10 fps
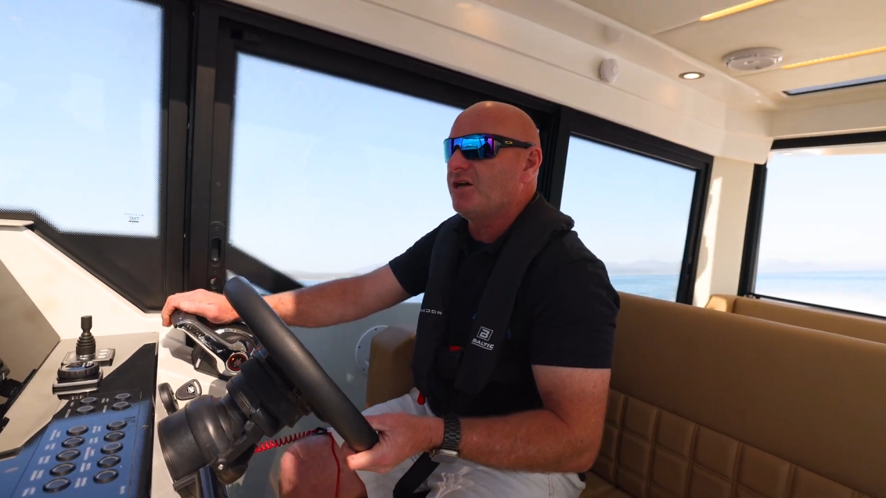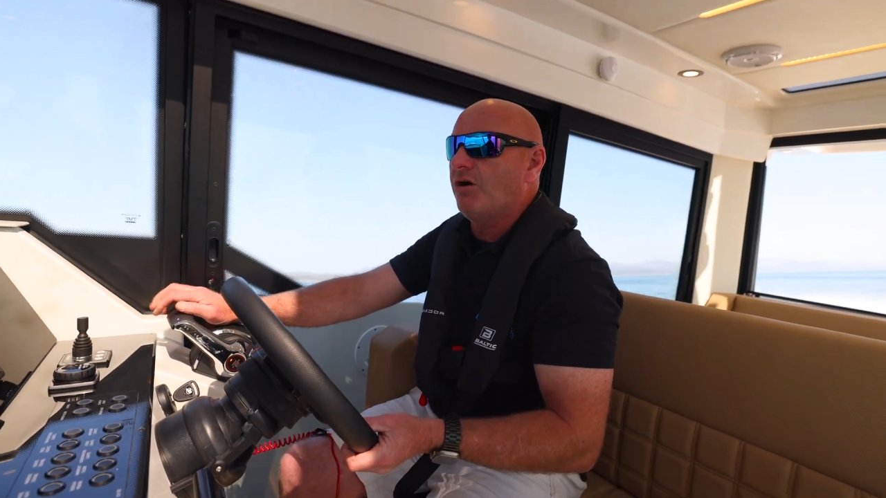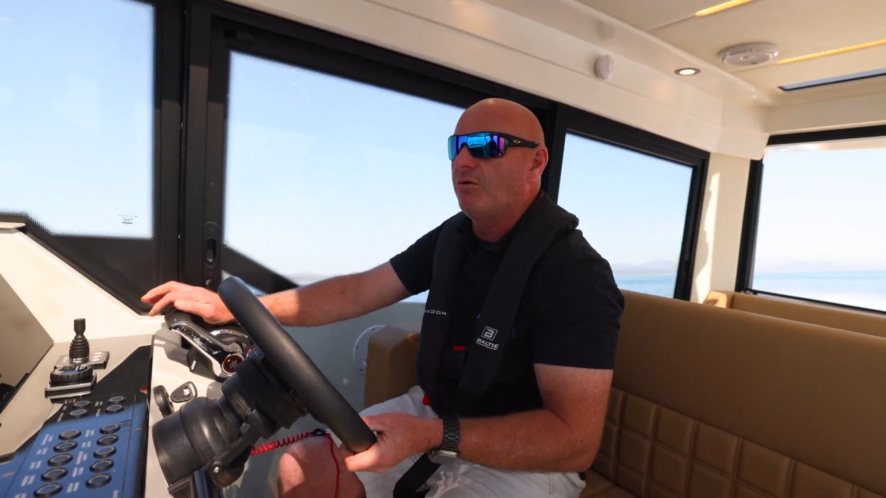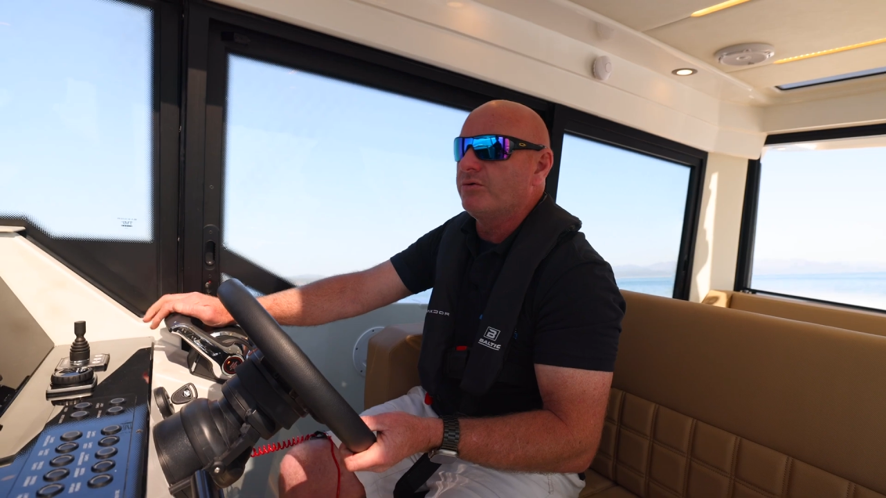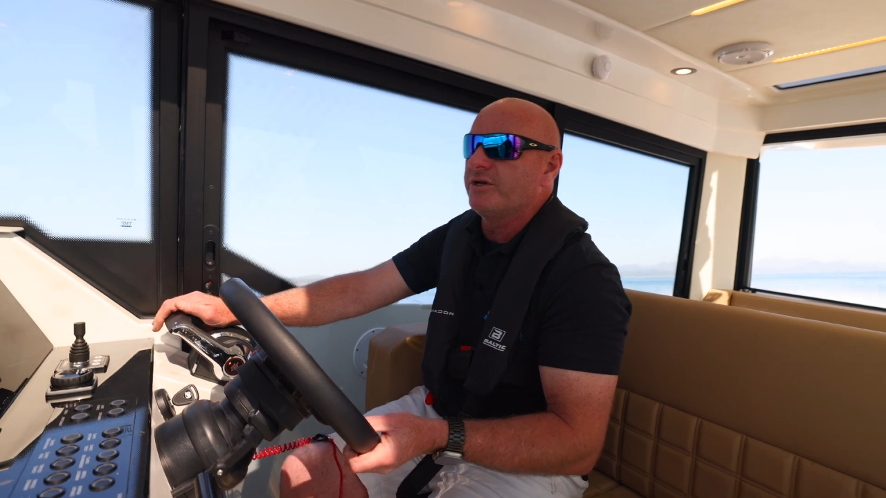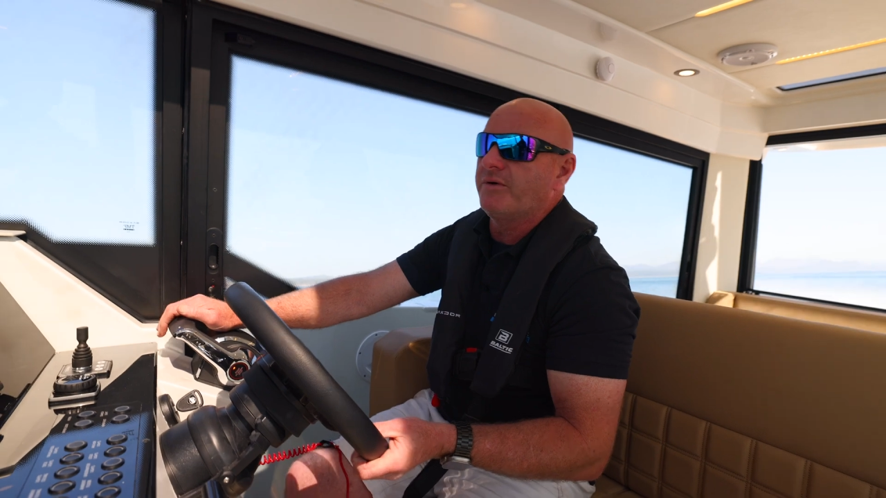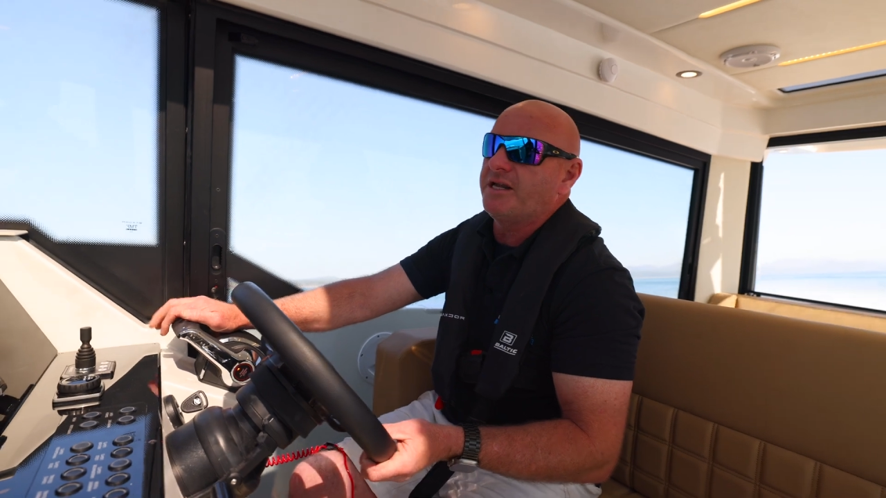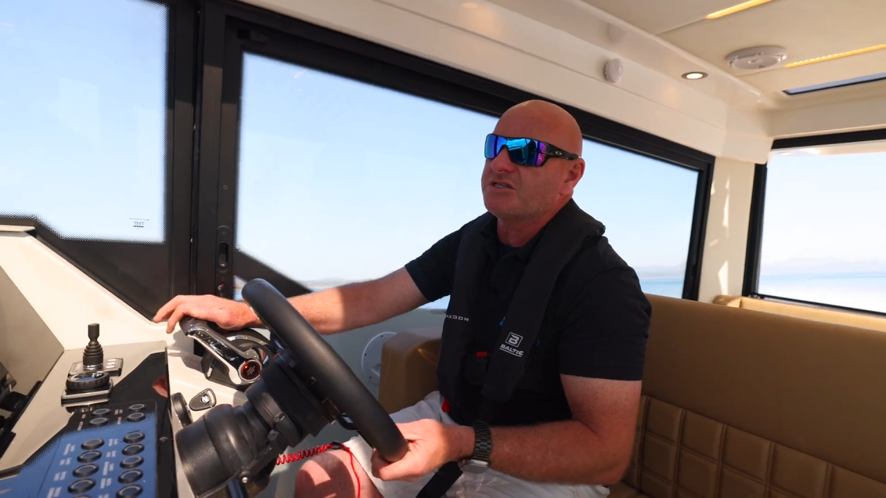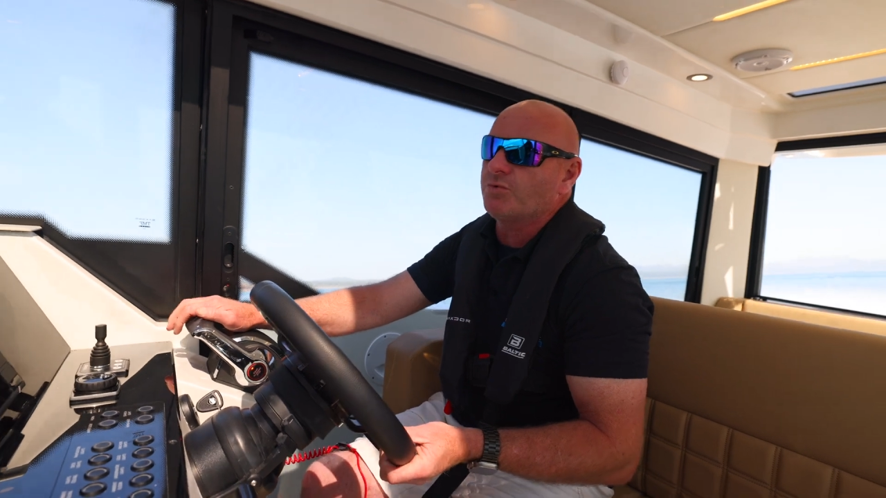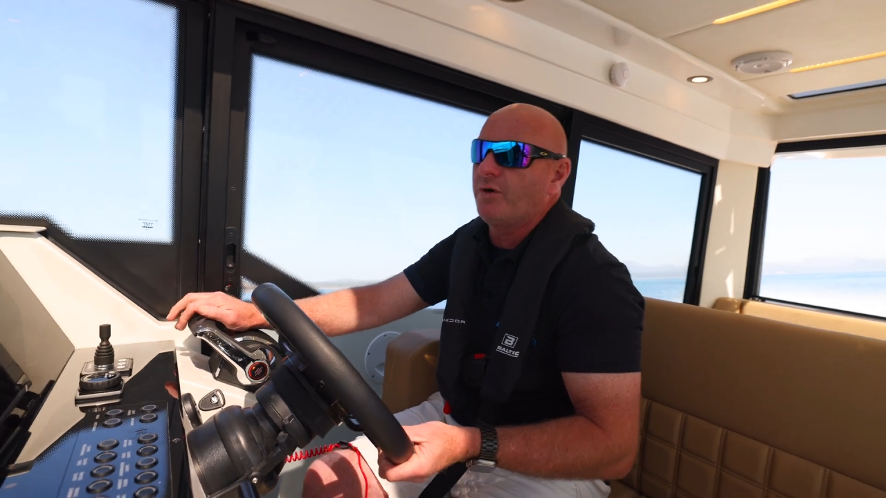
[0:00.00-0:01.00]
colder,
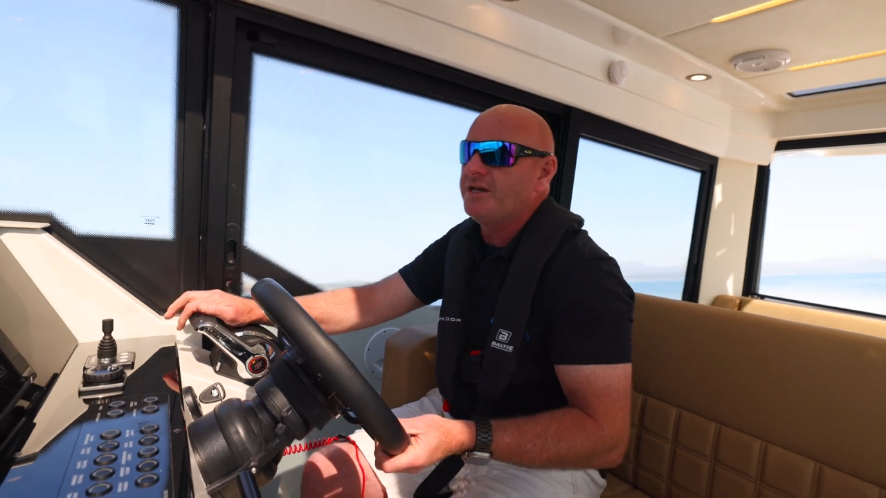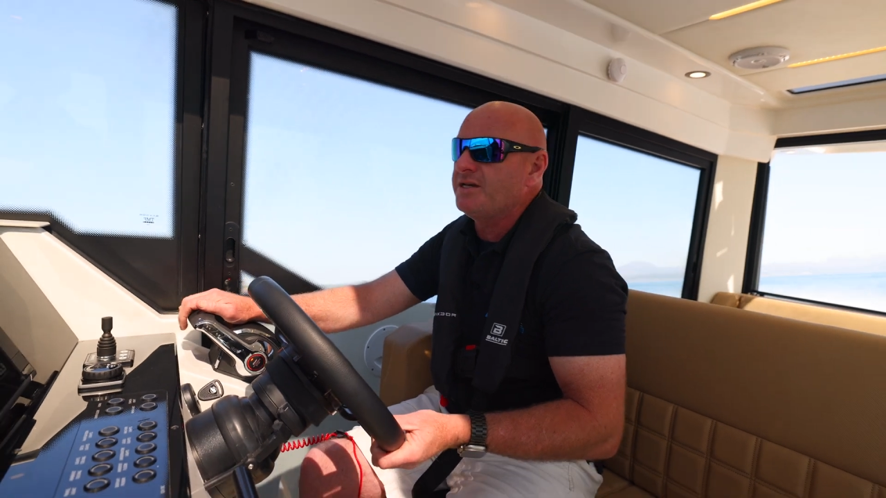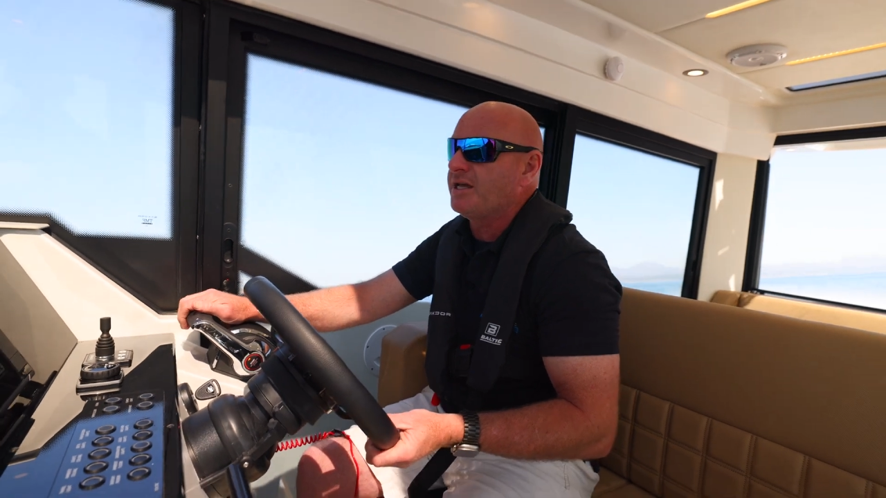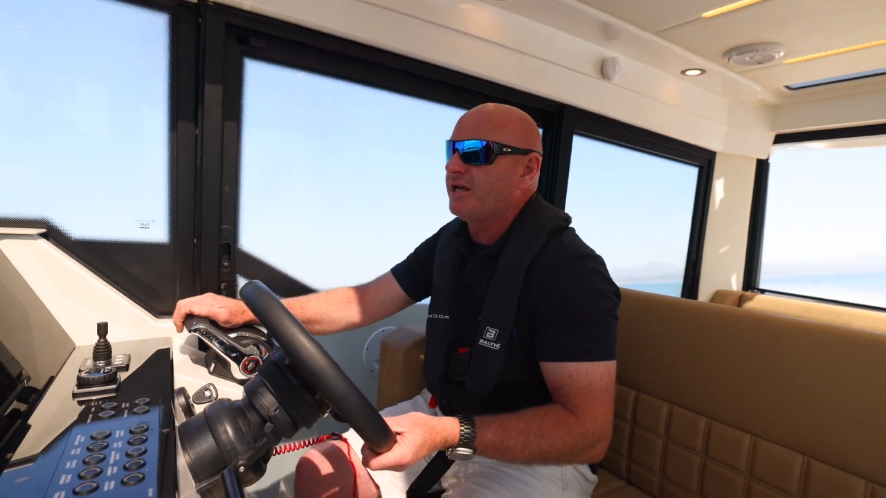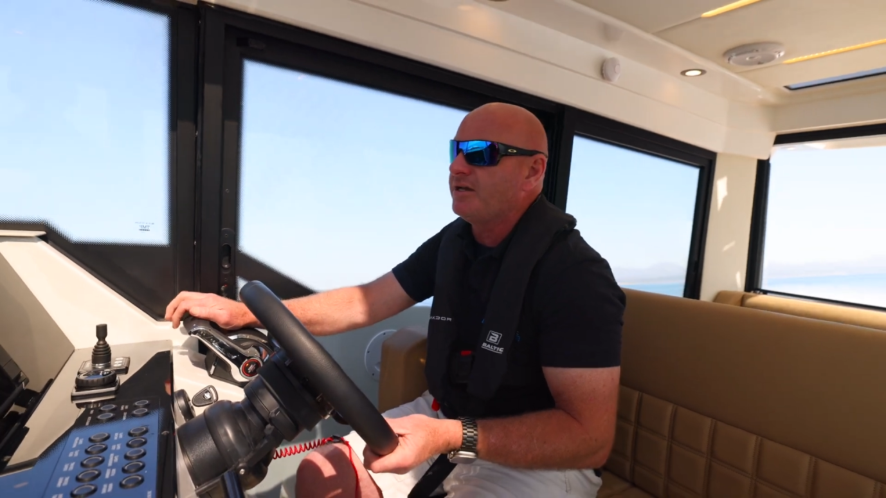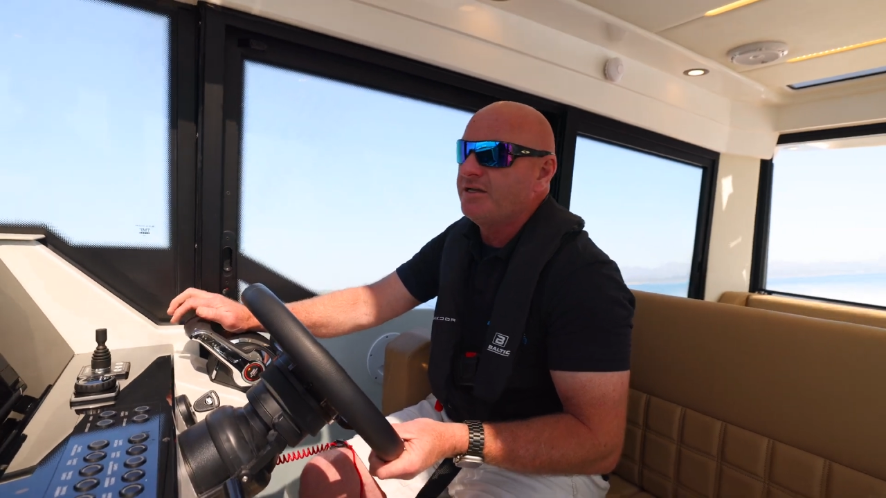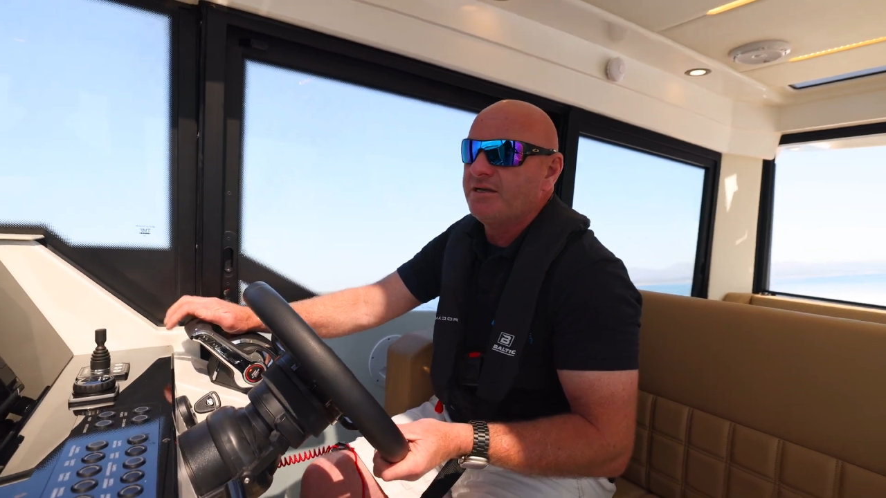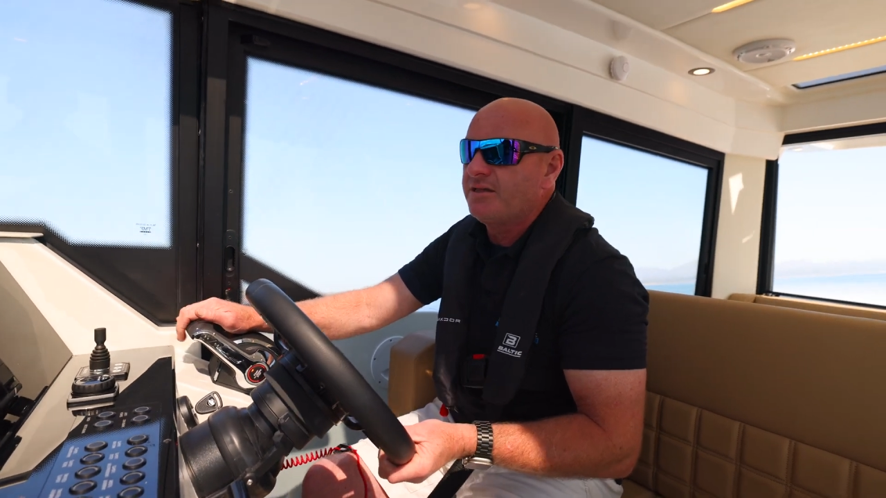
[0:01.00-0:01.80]
when it's windier,